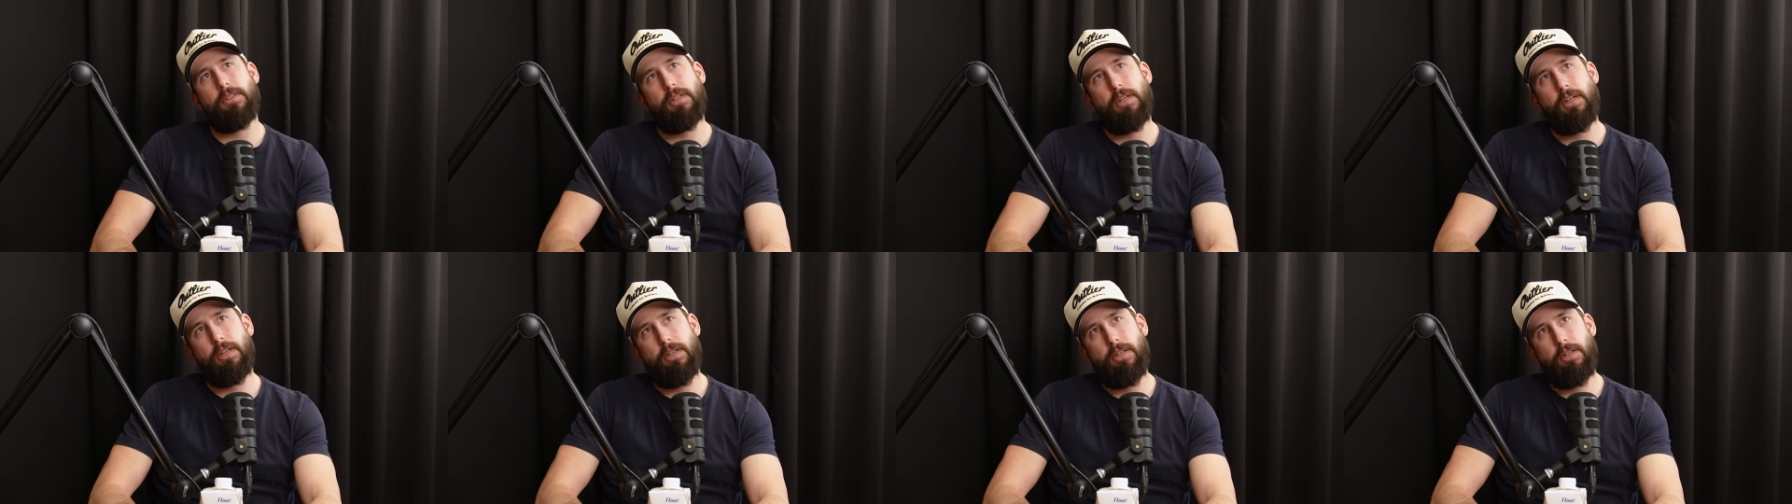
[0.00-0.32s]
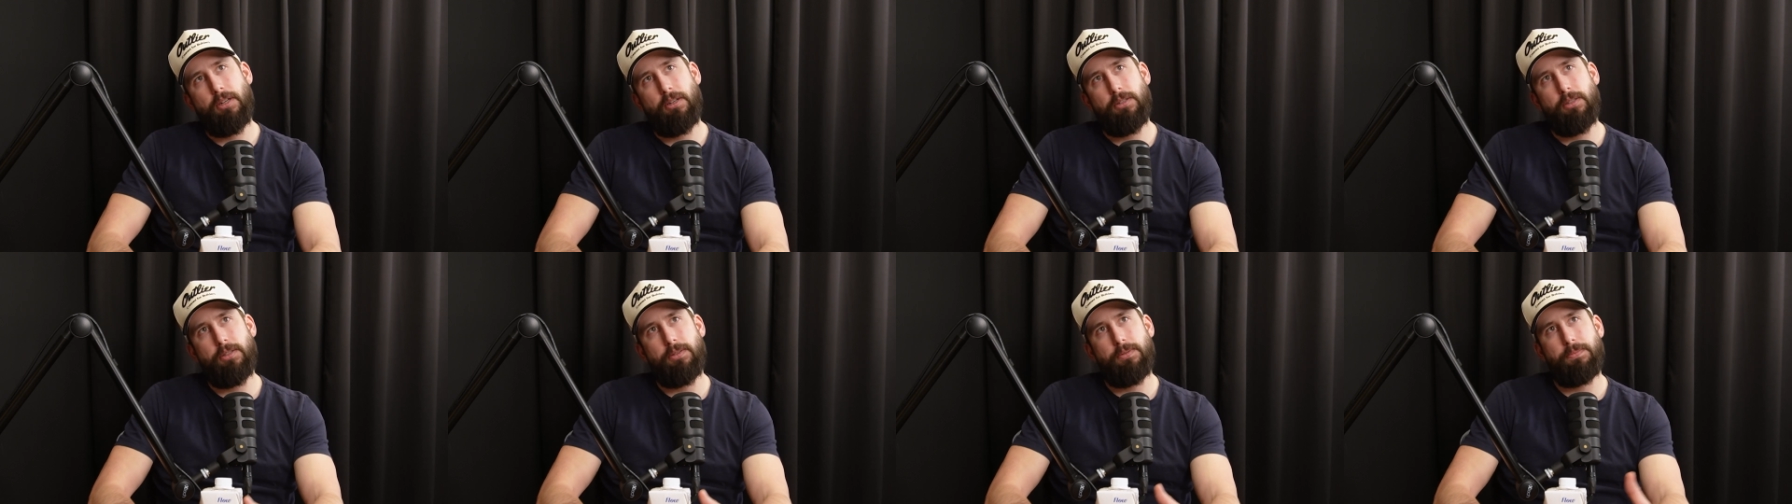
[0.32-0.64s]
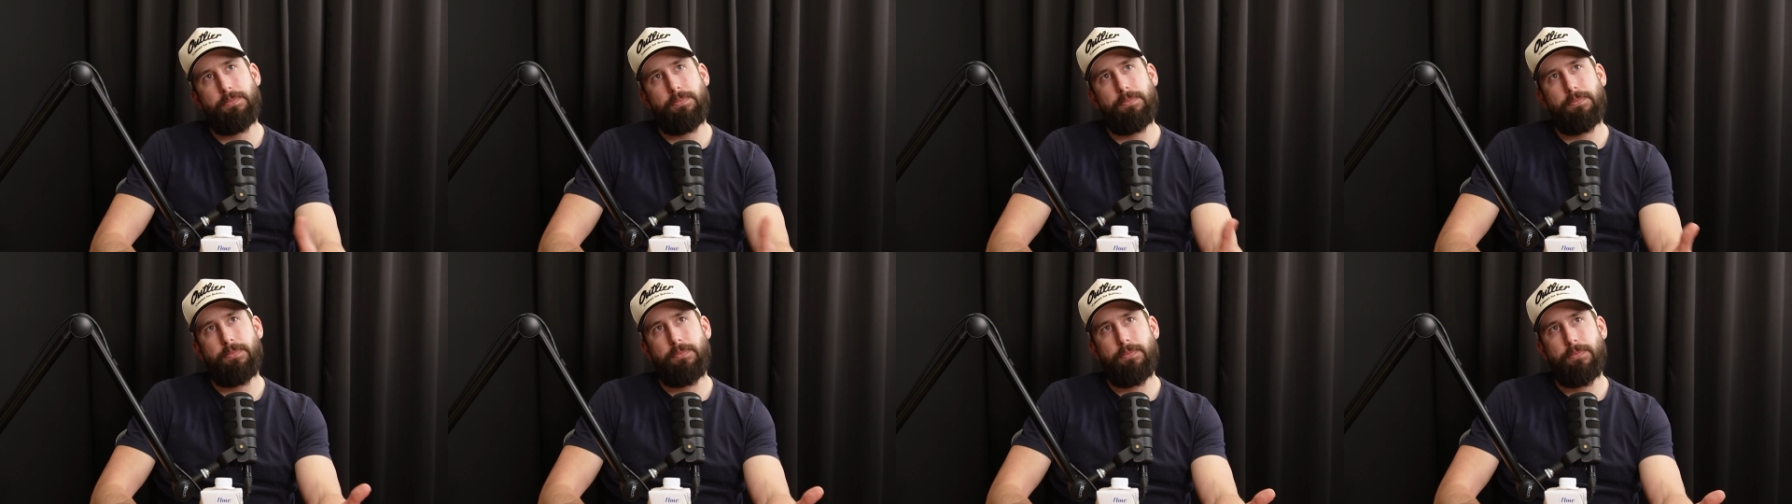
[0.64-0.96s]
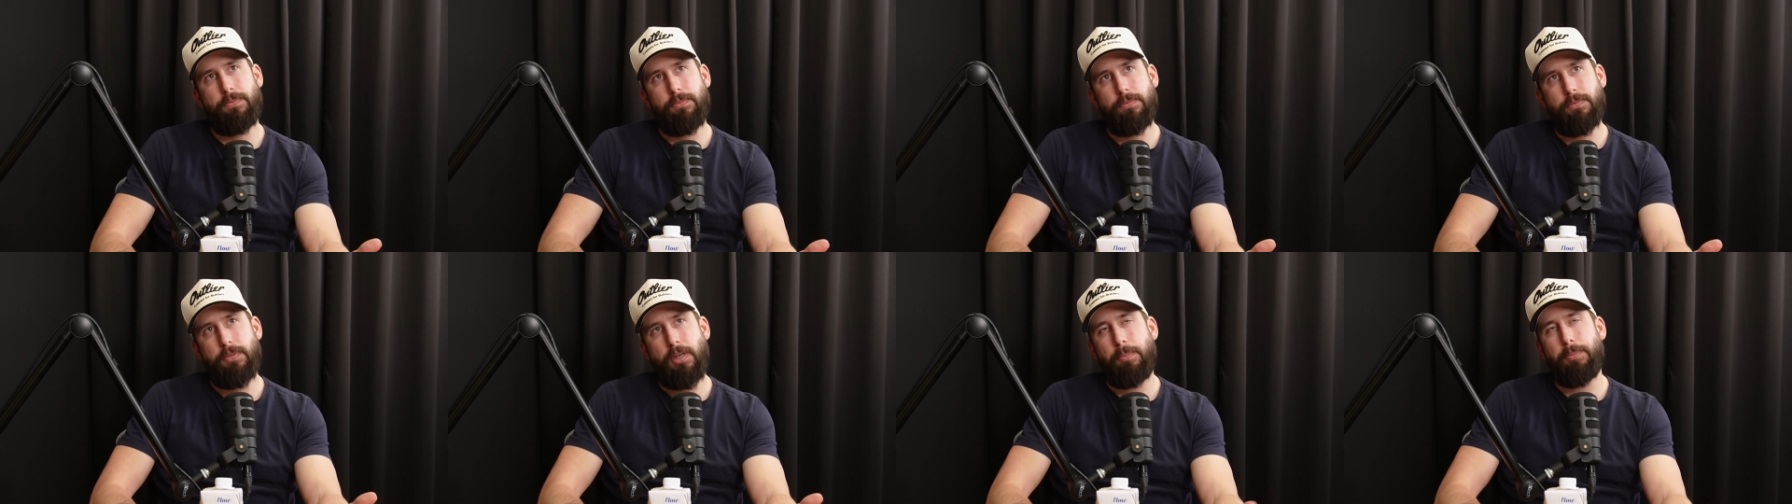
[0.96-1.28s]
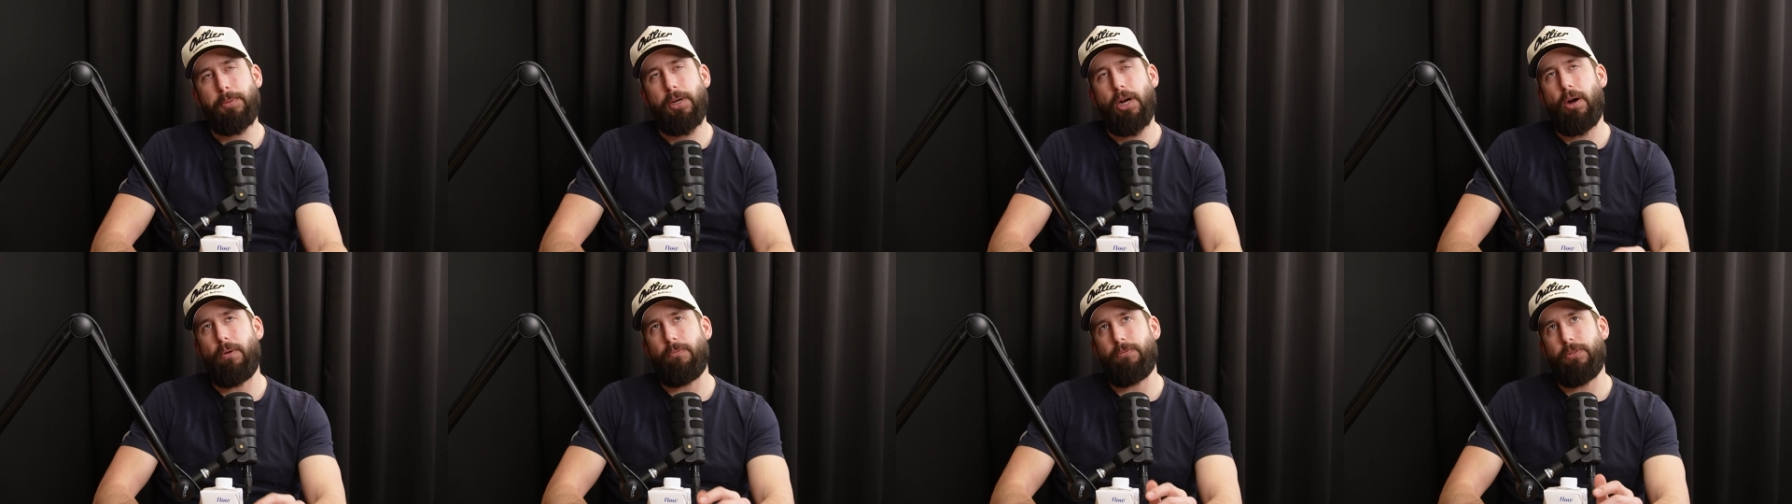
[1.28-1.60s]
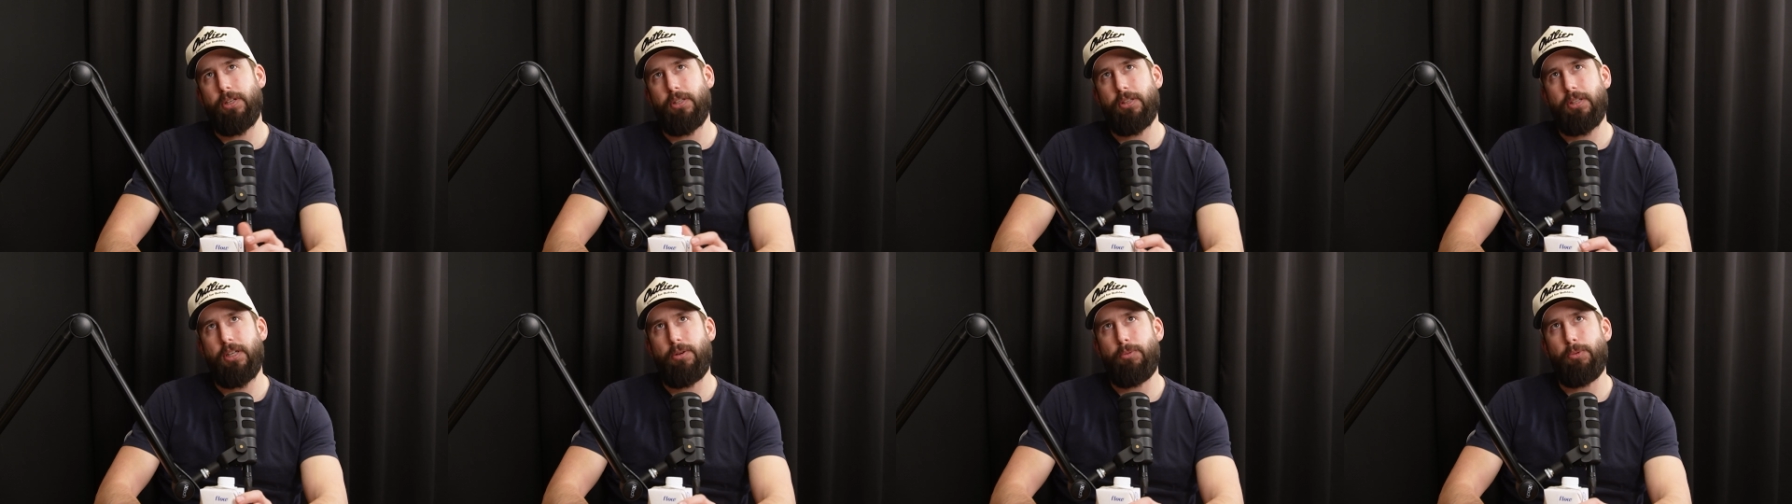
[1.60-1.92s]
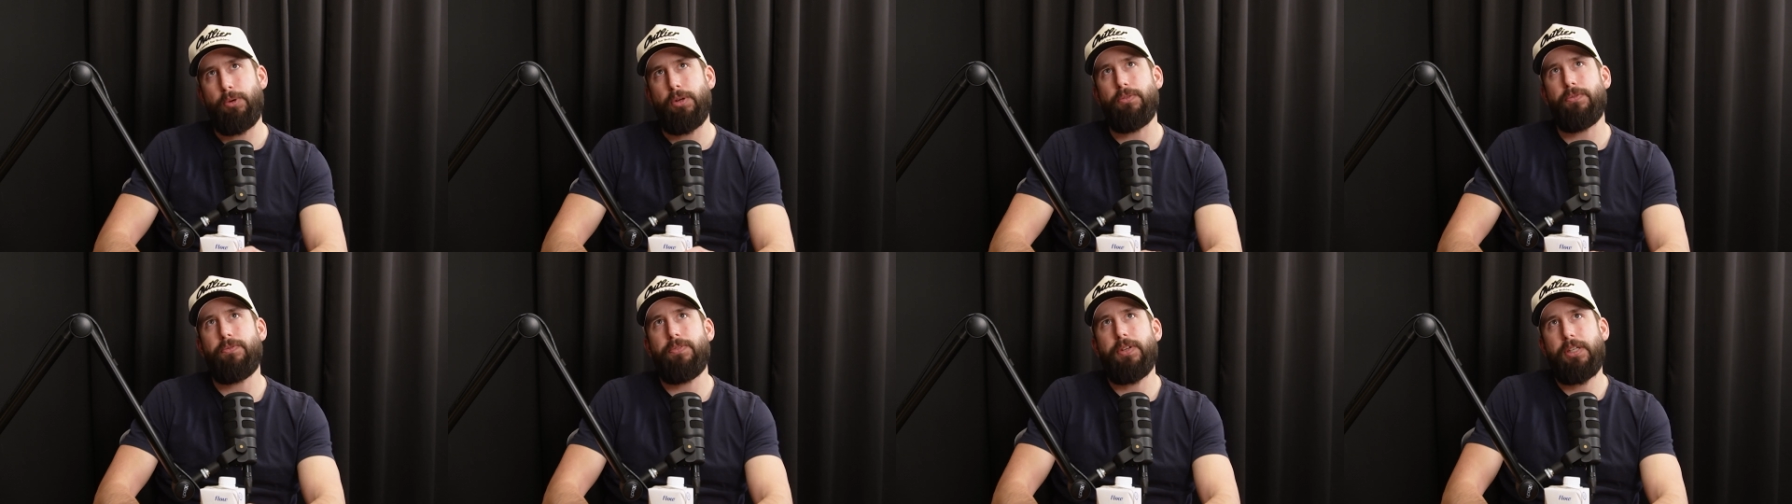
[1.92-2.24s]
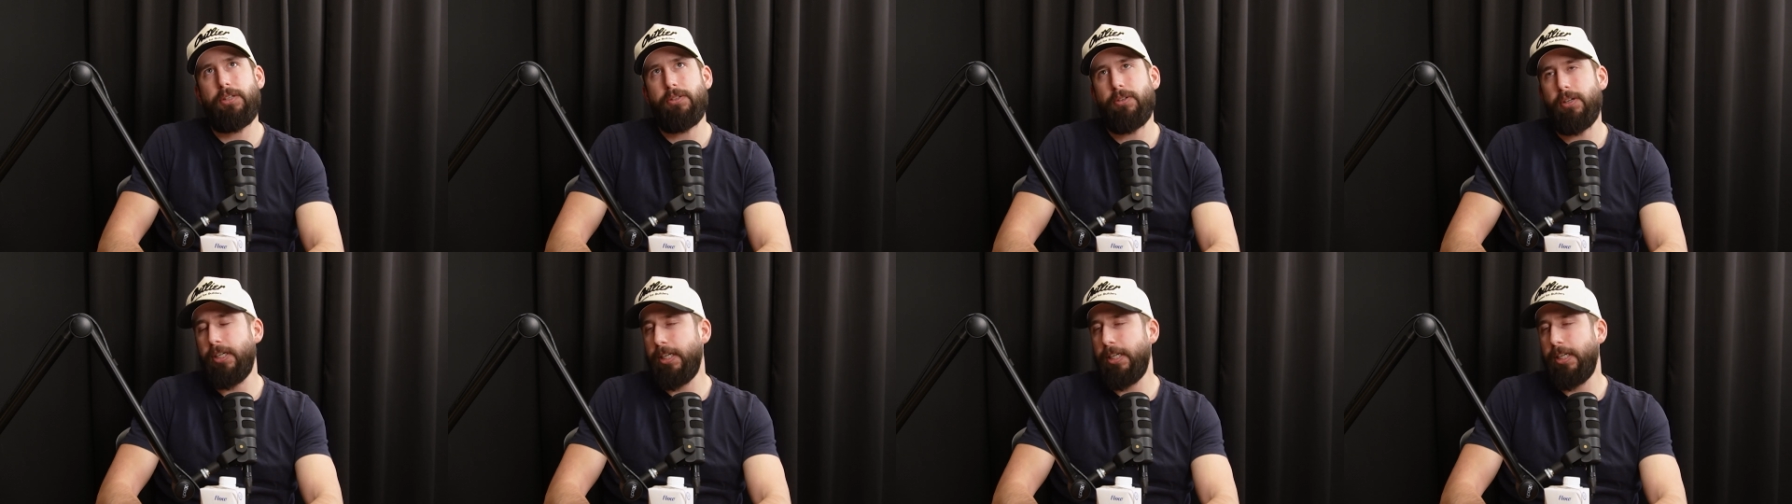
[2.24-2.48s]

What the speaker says: I'm confident that we'll figure